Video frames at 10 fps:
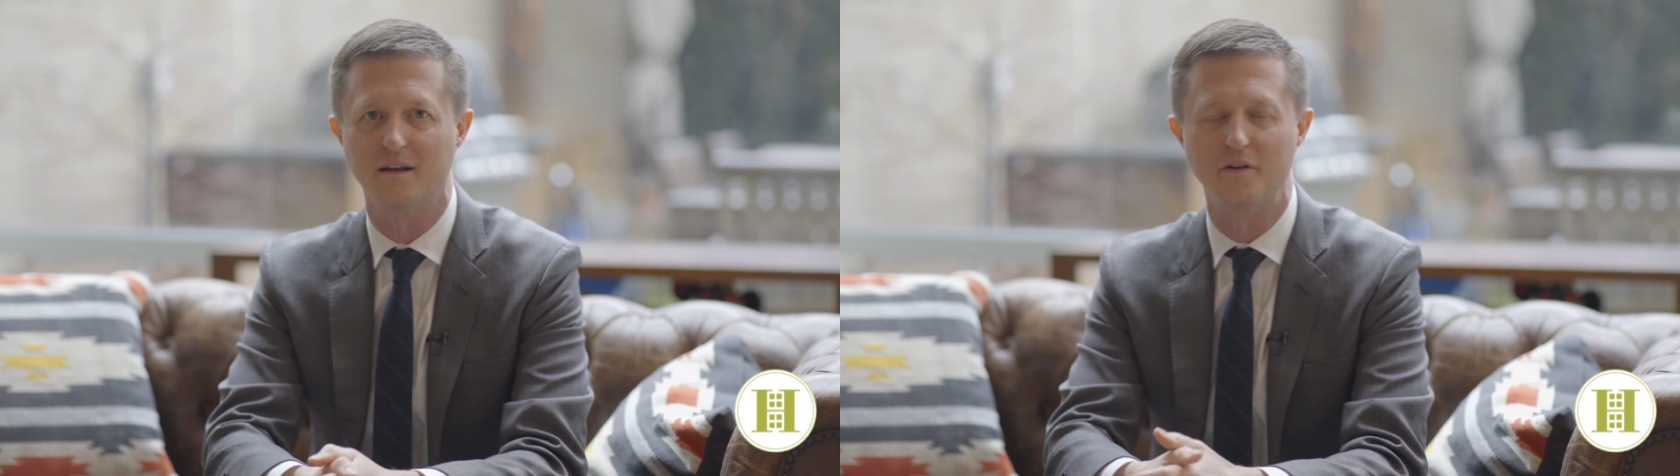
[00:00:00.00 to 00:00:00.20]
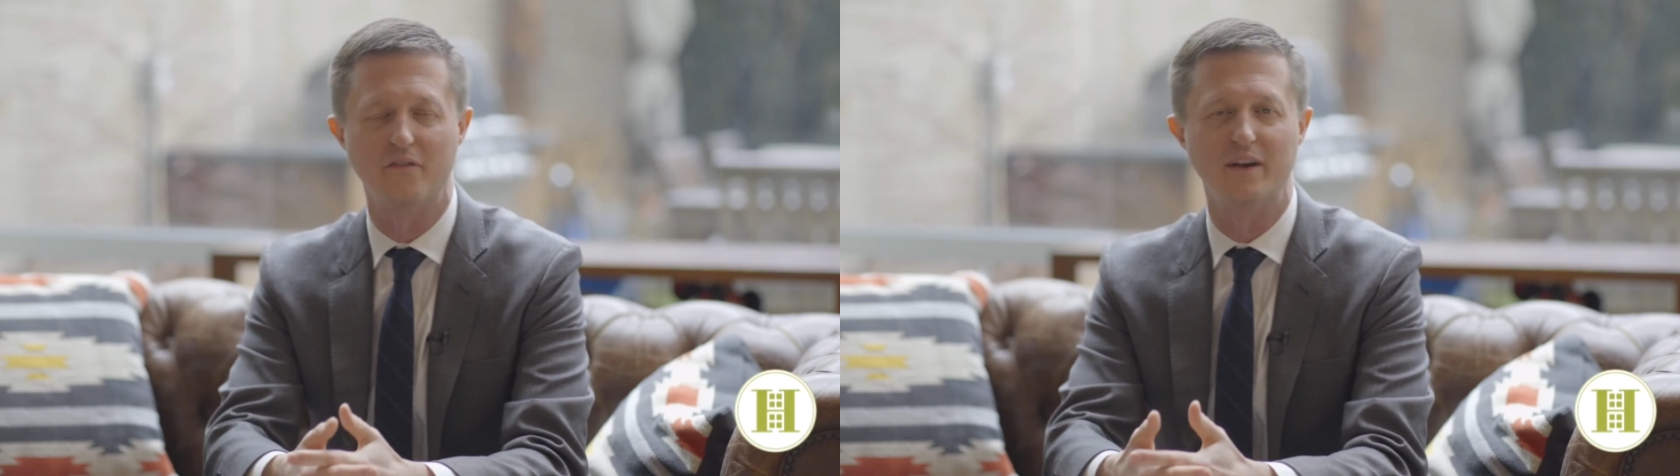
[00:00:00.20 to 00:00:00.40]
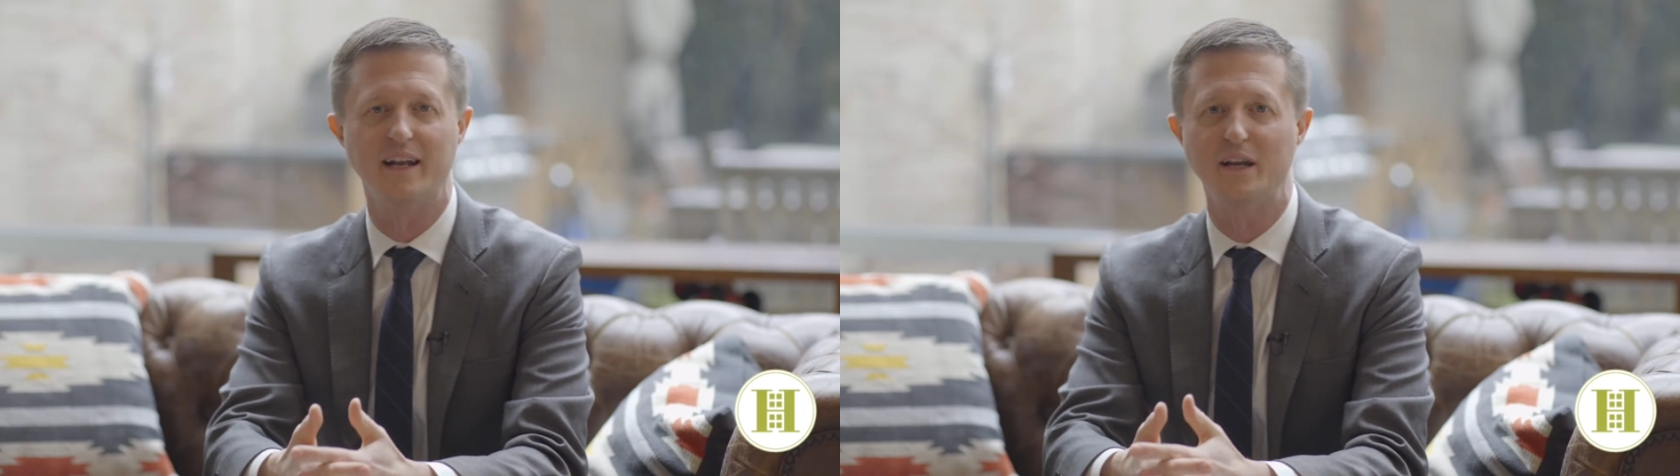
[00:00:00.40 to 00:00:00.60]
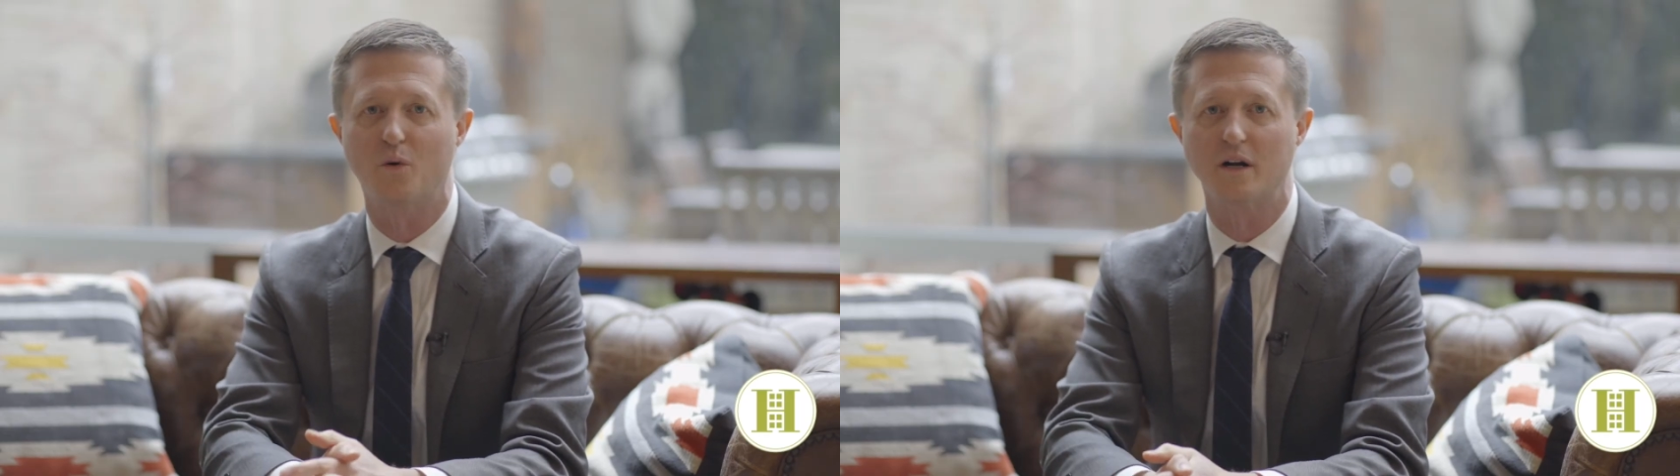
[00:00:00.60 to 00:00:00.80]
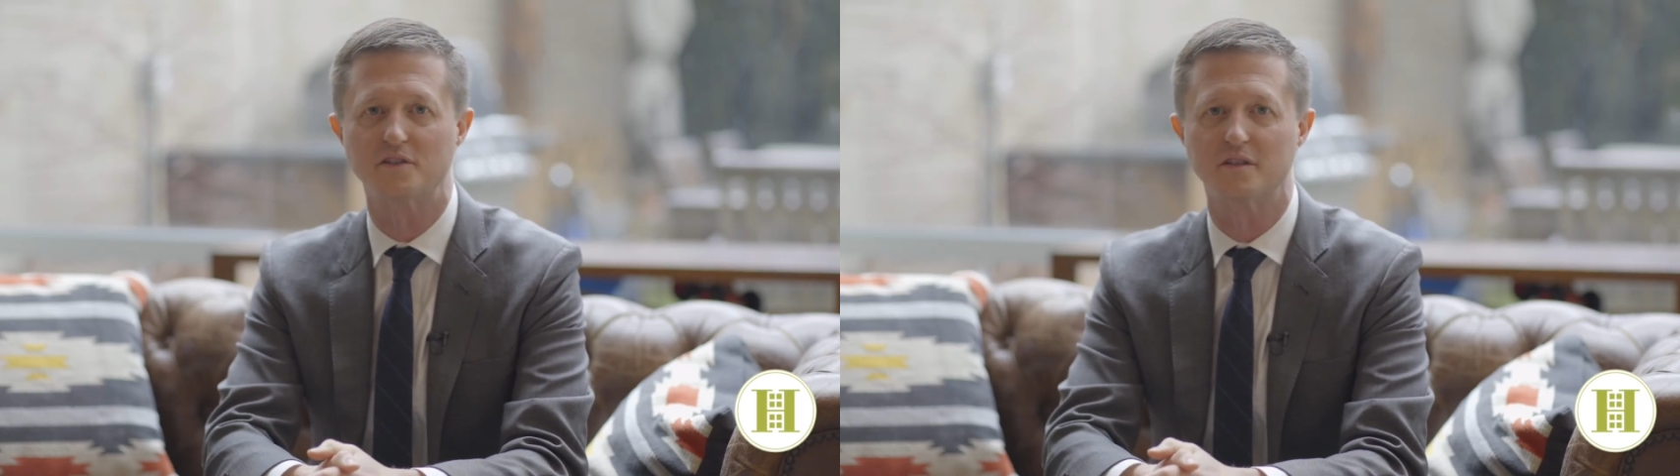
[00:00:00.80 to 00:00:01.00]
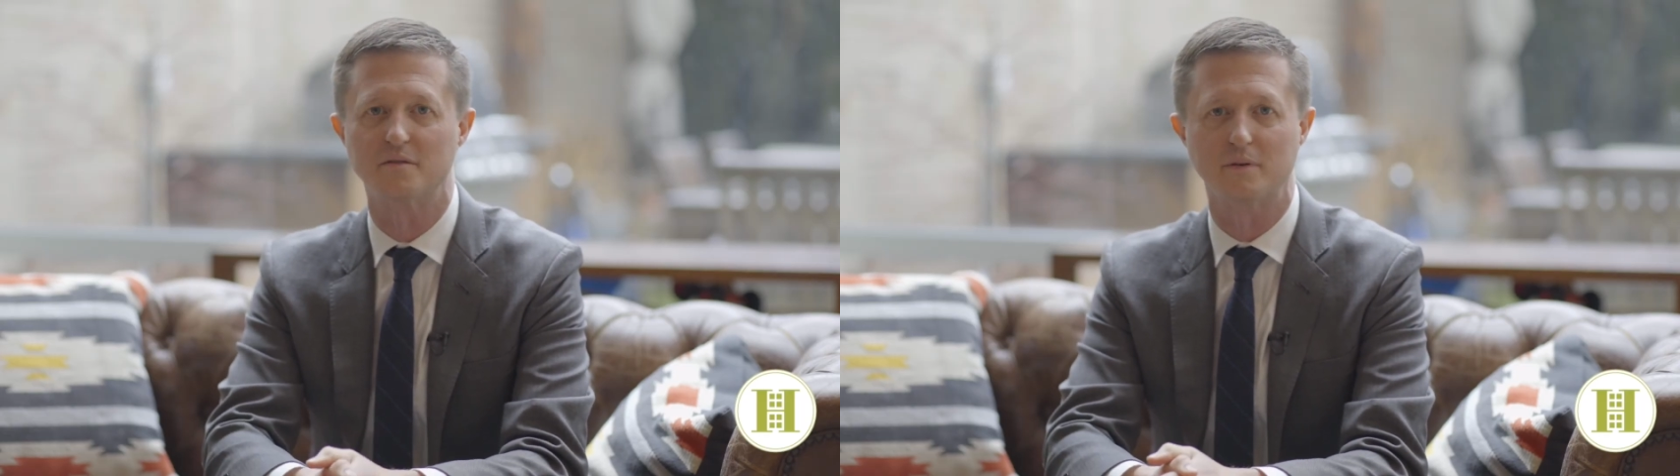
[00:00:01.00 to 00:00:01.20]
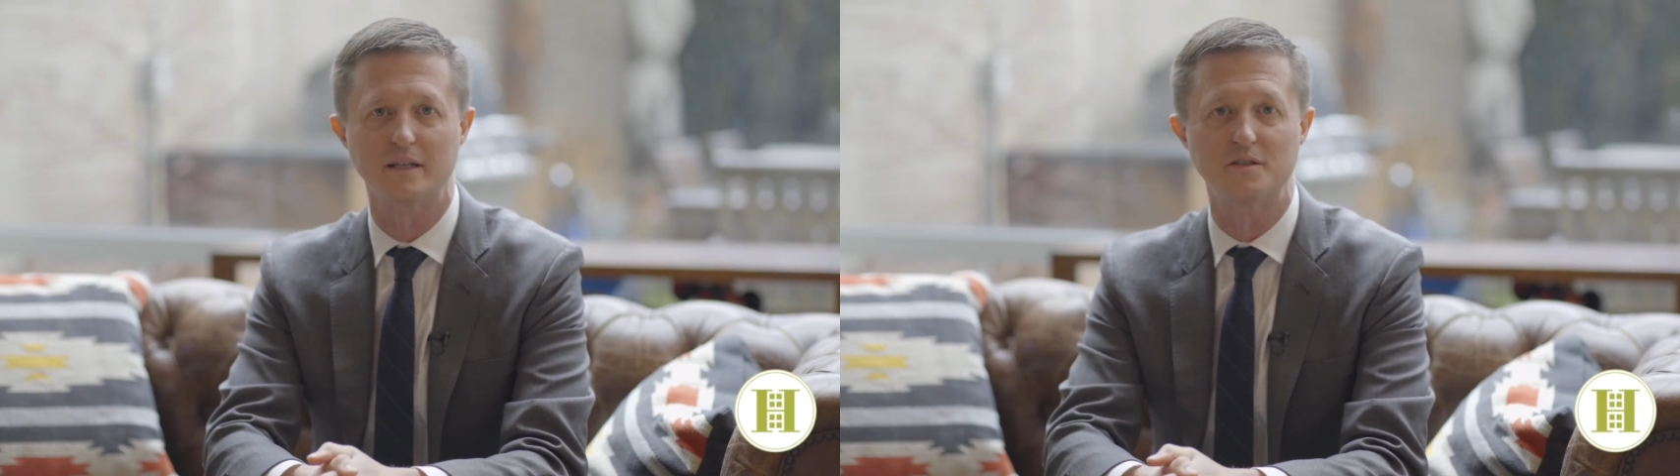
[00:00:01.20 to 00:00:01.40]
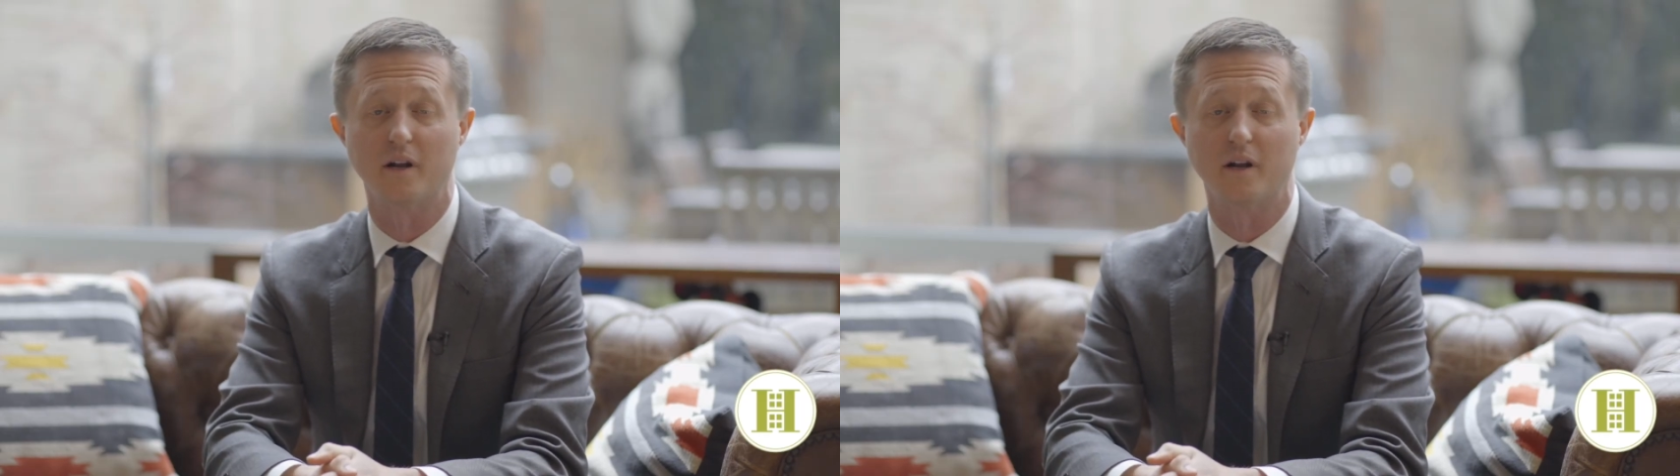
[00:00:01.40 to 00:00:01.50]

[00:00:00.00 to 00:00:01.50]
If you have any questions, please